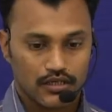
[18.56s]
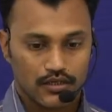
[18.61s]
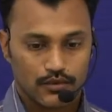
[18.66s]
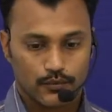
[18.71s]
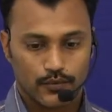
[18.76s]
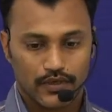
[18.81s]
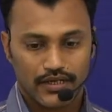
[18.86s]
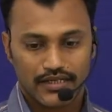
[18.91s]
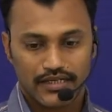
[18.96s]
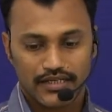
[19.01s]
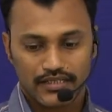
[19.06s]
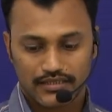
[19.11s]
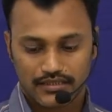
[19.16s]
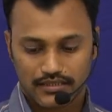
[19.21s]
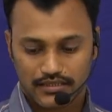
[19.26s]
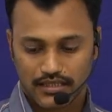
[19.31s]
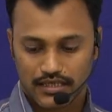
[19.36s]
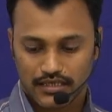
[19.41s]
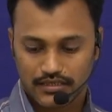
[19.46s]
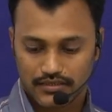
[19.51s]
we
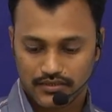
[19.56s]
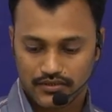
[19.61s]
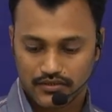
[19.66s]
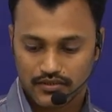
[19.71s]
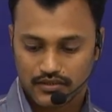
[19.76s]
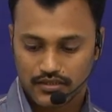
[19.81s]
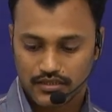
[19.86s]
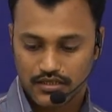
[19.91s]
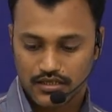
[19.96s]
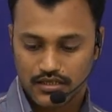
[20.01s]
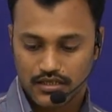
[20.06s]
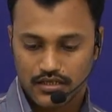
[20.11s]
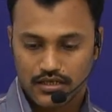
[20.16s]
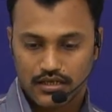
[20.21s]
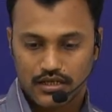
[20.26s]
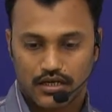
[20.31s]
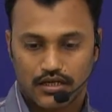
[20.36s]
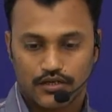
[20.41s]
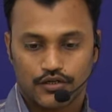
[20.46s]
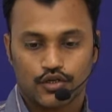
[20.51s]
discuss
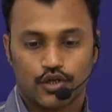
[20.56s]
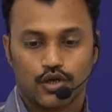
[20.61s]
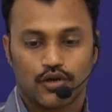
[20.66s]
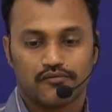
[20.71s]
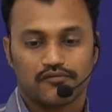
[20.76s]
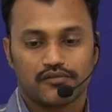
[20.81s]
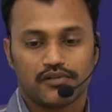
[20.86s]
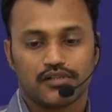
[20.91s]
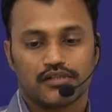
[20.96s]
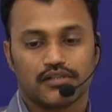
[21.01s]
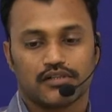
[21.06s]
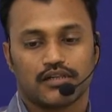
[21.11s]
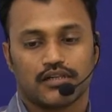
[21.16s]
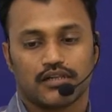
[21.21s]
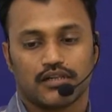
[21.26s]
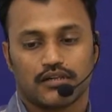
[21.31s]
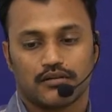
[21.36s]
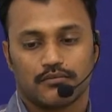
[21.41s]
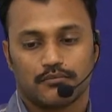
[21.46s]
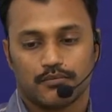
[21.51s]
a novel
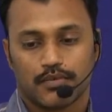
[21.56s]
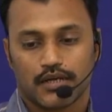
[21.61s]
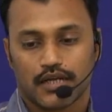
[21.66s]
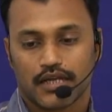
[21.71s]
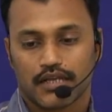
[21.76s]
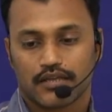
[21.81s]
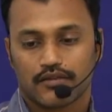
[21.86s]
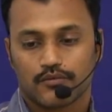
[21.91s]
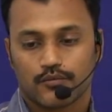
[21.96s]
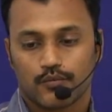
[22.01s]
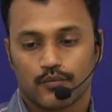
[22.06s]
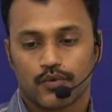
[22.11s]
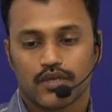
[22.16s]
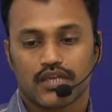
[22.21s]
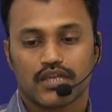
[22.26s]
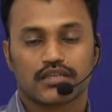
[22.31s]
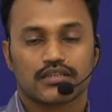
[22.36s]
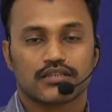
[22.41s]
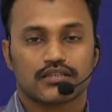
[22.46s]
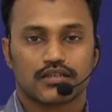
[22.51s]
by
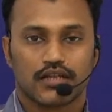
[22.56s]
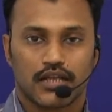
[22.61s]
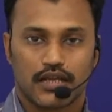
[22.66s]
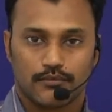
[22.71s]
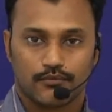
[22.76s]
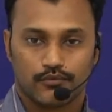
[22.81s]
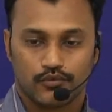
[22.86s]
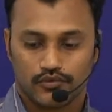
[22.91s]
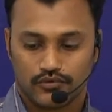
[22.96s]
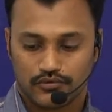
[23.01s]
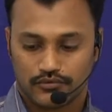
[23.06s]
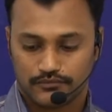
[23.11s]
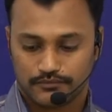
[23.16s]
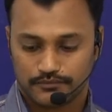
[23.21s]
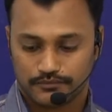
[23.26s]
V.S. Naipaul.